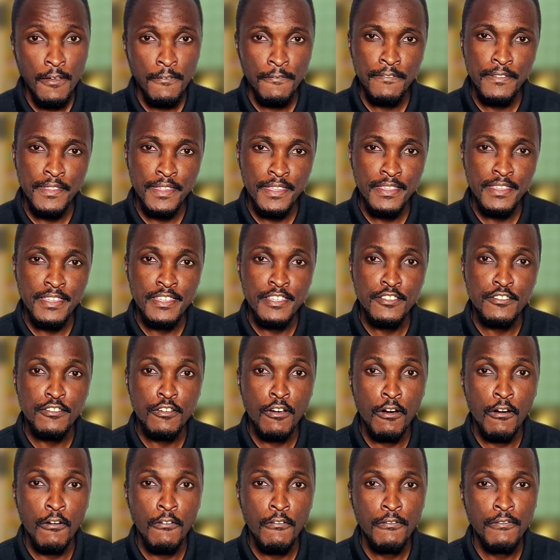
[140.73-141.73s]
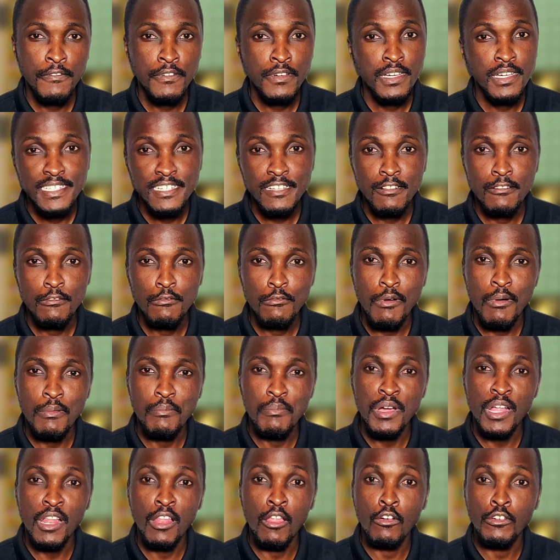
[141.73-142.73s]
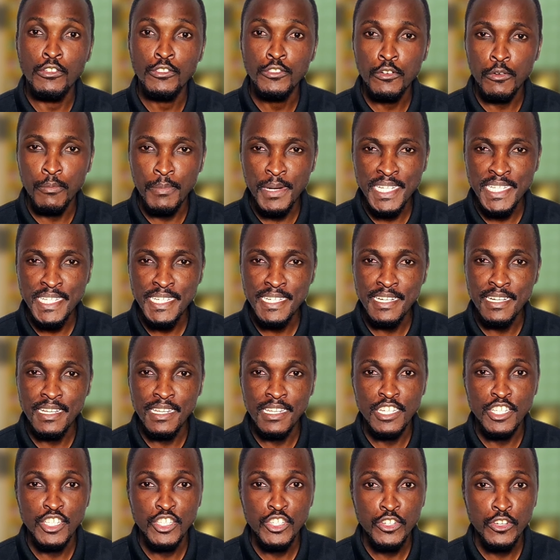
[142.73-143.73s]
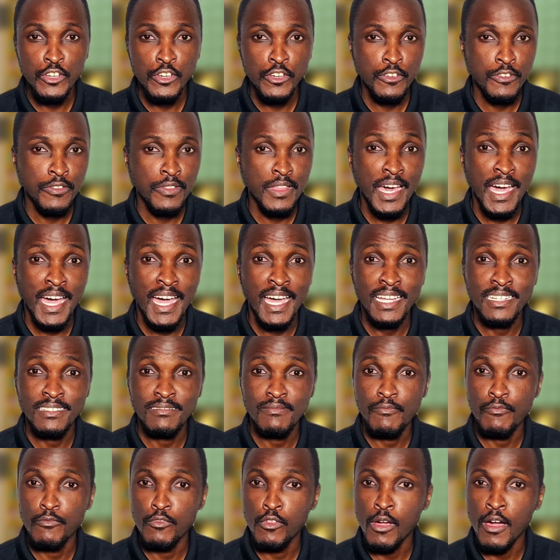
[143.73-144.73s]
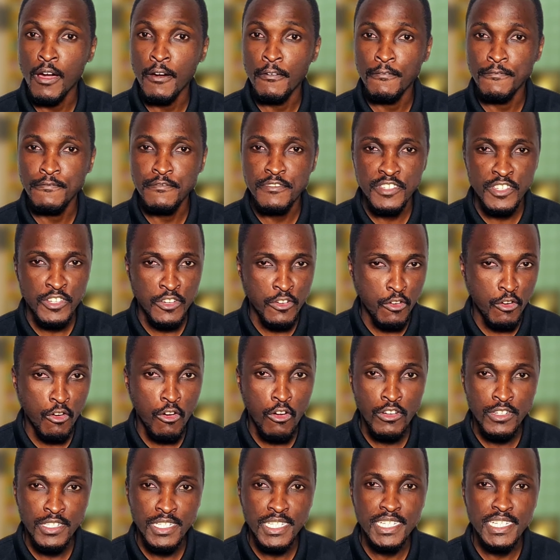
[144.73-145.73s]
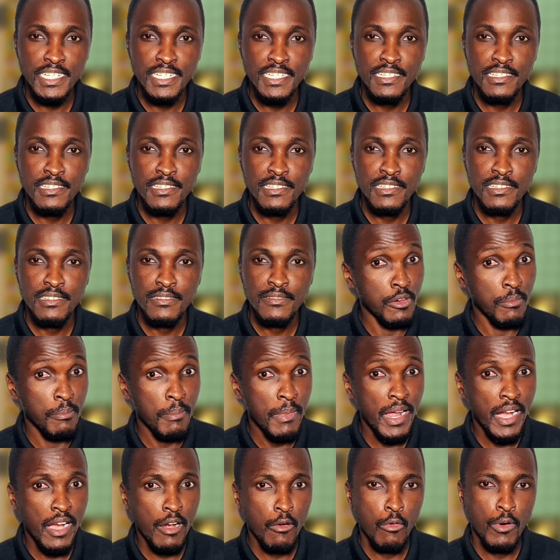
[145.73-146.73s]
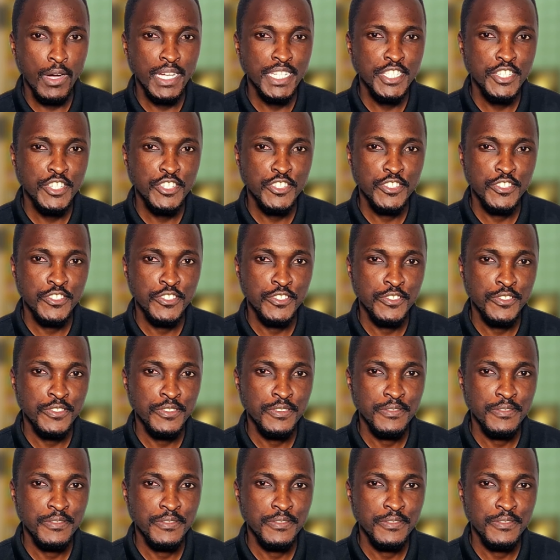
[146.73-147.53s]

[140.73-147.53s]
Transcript: If this is off, Telegram will automatically show you that you have 0 contacts, no matter what you do.